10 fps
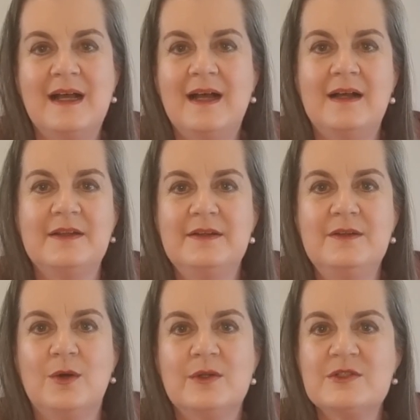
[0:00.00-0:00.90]
are
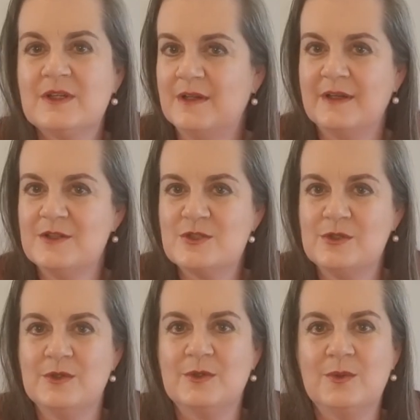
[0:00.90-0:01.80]
not going
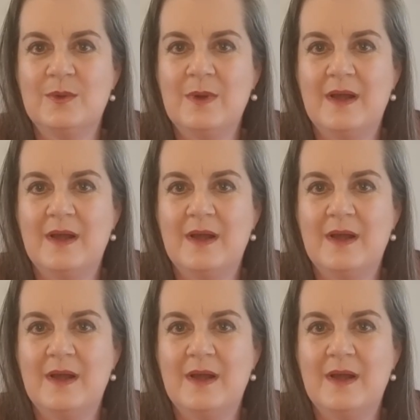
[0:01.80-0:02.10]
to